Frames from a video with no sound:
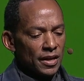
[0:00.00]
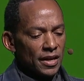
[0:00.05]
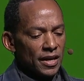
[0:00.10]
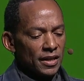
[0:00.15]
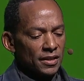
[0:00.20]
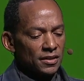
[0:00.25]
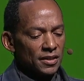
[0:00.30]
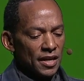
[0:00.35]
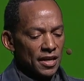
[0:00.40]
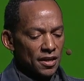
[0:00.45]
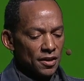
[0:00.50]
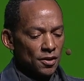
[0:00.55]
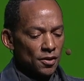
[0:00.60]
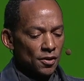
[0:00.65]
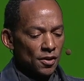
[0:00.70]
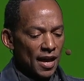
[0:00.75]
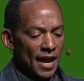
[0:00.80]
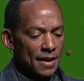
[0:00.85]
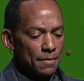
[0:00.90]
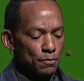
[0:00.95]

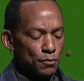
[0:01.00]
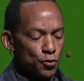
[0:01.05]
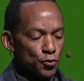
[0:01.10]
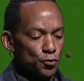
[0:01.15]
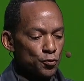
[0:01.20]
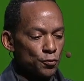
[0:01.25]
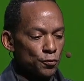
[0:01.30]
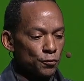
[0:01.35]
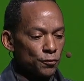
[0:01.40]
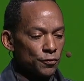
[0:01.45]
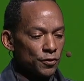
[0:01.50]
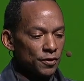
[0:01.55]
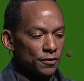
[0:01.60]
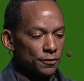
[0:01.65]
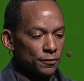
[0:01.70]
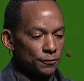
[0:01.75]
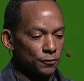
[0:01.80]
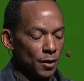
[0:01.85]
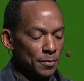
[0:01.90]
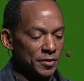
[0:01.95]
Exhale, I move
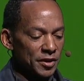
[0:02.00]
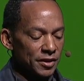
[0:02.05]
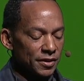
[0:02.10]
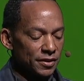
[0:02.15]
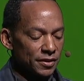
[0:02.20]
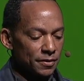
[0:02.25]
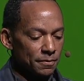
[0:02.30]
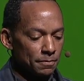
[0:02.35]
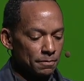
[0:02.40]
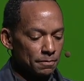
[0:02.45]
from it.